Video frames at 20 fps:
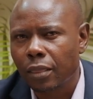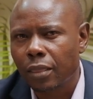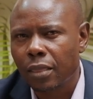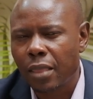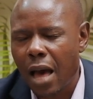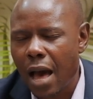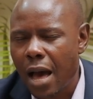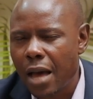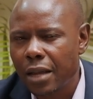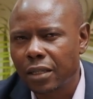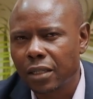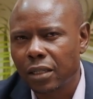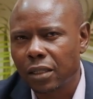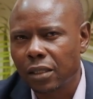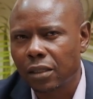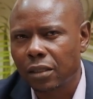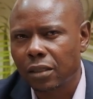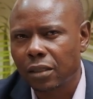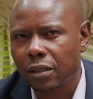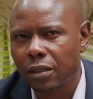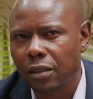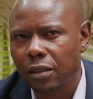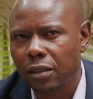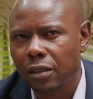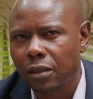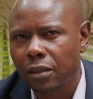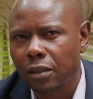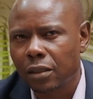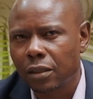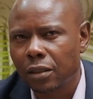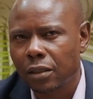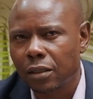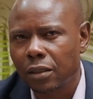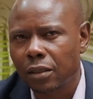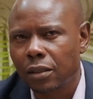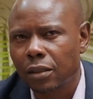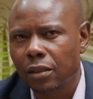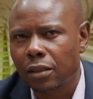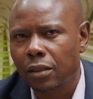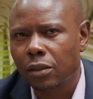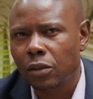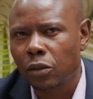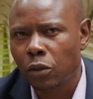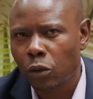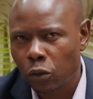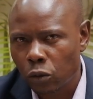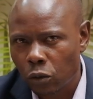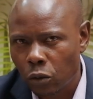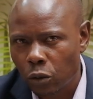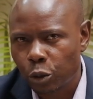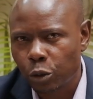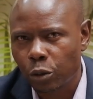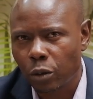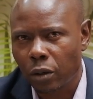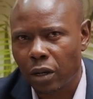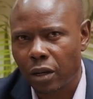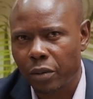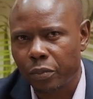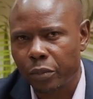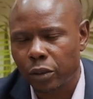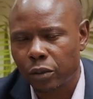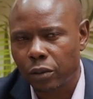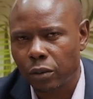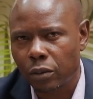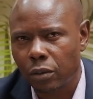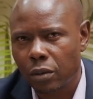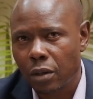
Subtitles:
That is your social capital.